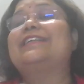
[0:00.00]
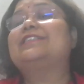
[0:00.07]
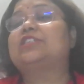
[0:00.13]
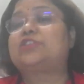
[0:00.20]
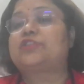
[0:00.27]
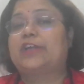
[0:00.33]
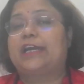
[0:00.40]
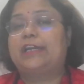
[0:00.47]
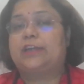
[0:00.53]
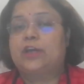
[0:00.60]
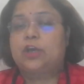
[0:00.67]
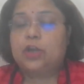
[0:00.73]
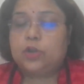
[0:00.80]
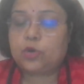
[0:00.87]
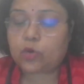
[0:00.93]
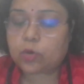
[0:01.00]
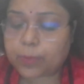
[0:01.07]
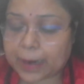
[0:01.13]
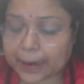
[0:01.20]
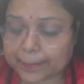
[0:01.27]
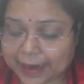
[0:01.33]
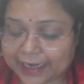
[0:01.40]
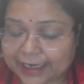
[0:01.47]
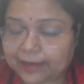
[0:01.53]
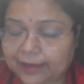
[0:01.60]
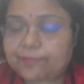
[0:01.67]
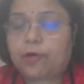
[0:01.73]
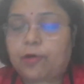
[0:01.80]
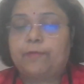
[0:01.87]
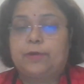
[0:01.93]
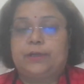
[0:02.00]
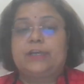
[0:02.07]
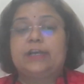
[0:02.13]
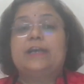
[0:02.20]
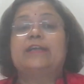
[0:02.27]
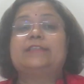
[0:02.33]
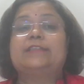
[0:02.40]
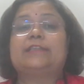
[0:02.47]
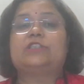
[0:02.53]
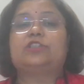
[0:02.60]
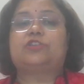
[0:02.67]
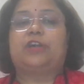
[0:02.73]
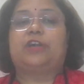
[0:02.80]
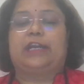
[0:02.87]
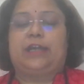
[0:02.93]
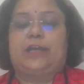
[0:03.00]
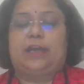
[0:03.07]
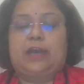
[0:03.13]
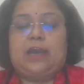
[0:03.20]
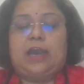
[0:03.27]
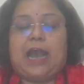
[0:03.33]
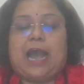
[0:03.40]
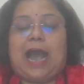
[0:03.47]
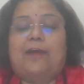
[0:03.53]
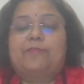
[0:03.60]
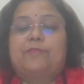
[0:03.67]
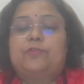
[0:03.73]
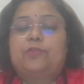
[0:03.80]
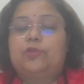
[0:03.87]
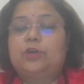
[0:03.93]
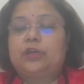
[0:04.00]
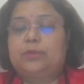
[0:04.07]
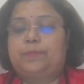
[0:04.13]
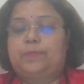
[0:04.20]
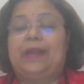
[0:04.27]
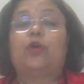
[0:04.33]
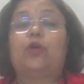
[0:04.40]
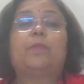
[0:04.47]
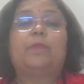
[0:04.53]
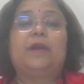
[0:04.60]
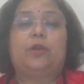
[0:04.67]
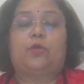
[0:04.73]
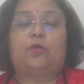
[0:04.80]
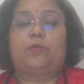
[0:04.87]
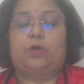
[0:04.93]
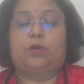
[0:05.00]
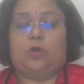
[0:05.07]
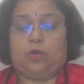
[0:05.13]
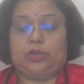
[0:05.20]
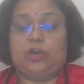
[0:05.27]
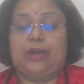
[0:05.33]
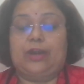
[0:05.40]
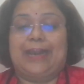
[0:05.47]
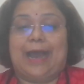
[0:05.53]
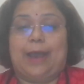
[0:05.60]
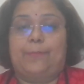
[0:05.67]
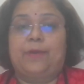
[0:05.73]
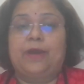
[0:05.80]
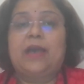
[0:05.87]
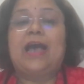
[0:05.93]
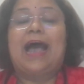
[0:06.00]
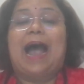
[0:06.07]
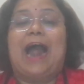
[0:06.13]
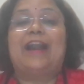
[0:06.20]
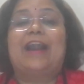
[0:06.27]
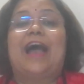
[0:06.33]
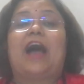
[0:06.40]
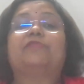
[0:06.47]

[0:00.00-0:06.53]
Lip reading: sit straight. No bending forward. Sit straight. Have good pillow below on your lap and